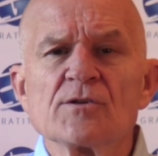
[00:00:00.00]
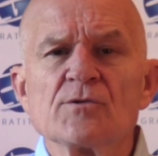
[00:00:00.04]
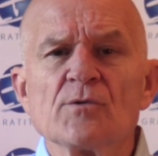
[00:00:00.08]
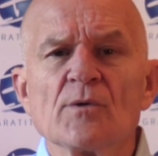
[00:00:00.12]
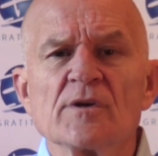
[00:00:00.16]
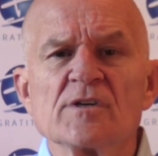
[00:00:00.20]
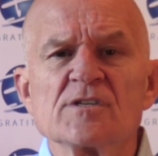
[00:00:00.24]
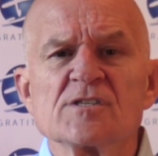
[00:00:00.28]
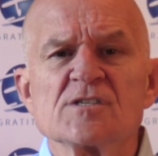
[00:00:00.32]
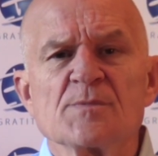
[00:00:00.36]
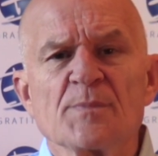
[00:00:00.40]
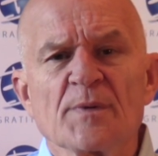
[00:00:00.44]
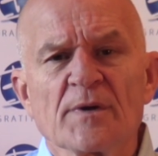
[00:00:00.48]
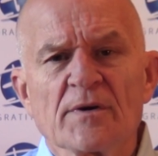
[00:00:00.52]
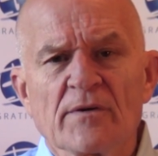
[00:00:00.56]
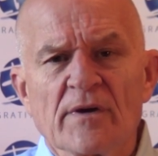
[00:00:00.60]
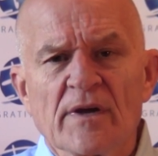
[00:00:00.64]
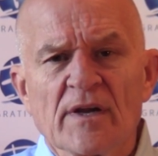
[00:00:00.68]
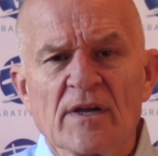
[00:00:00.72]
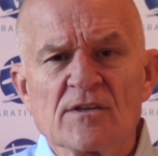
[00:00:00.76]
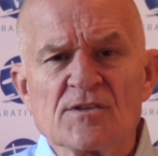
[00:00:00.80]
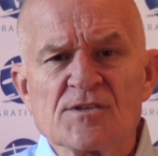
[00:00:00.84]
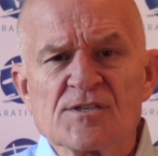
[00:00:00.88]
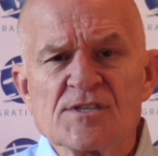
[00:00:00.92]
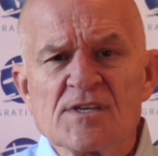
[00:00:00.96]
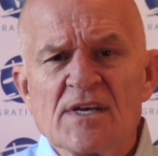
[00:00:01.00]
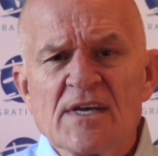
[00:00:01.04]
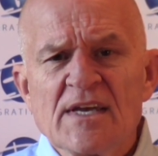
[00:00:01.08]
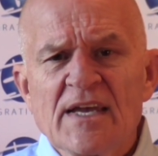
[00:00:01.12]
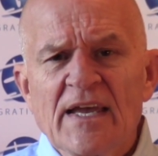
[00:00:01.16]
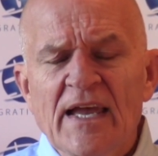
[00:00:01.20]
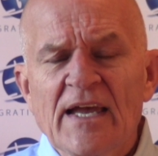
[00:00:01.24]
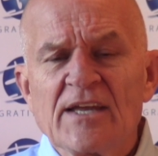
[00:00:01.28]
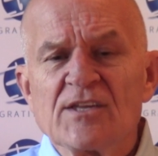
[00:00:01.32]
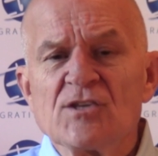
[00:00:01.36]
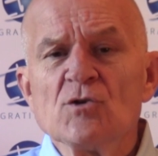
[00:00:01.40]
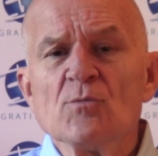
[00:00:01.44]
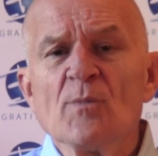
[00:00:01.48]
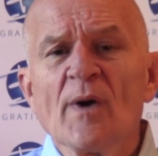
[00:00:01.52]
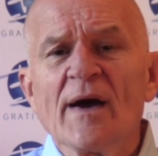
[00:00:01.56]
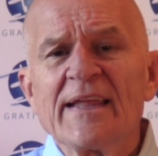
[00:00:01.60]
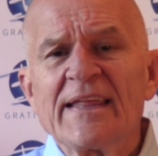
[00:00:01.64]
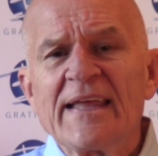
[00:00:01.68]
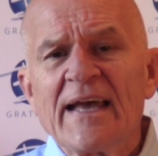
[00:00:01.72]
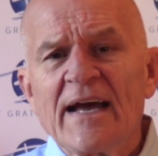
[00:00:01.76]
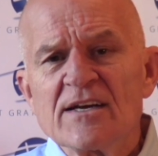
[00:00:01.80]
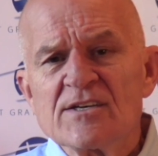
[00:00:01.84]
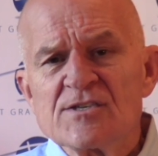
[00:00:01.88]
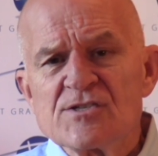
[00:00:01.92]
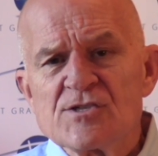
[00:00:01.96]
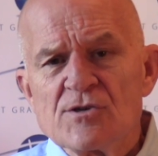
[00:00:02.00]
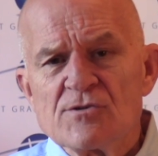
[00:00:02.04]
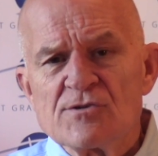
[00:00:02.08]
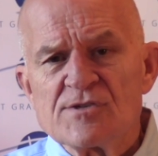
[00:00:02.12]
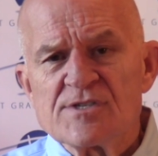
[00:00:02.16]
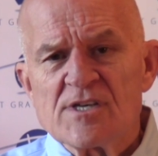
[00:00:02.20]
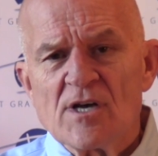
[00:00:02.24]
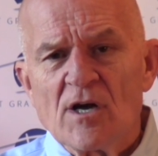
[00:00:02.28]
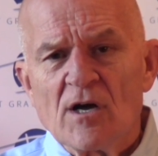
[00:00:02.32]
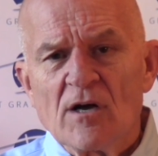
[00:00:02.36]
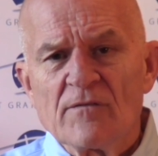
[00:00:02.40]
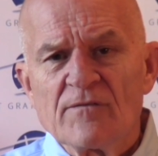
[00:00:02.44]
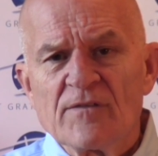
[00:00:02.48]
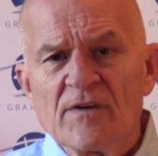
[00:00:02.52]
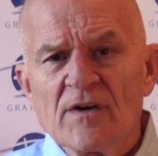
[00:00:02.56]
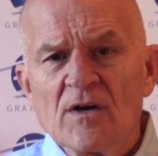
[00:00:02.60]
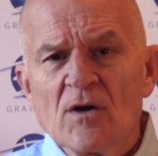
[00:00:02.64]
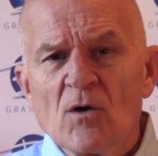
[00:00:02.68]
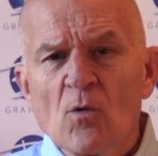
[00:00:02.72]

to experience, and you might ask yourself,